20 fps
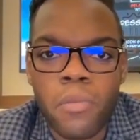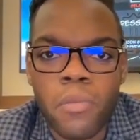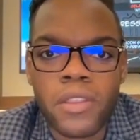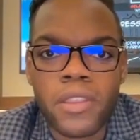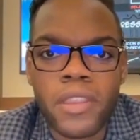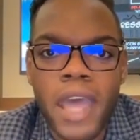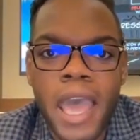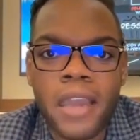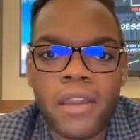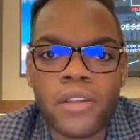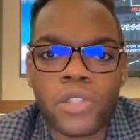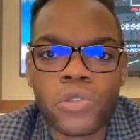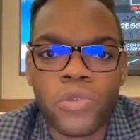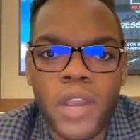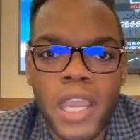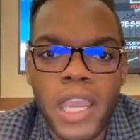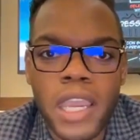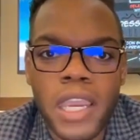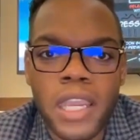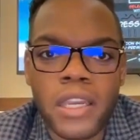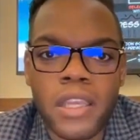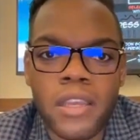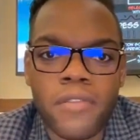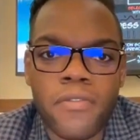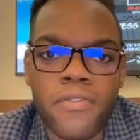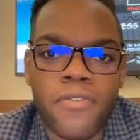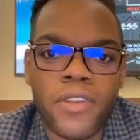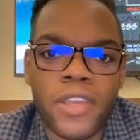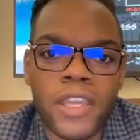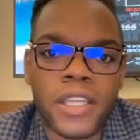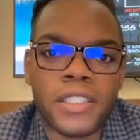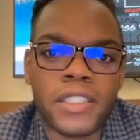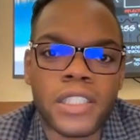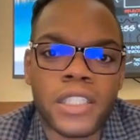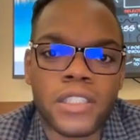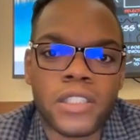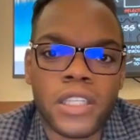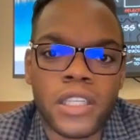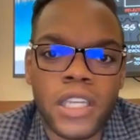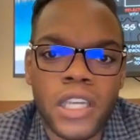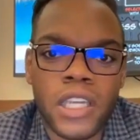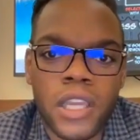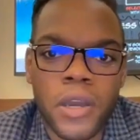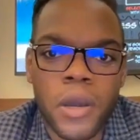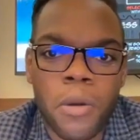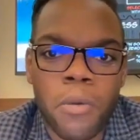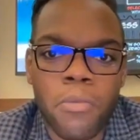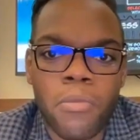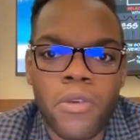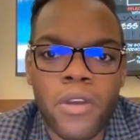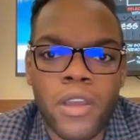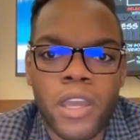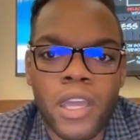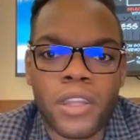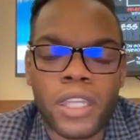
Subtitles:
But that trade feeds into NEOM,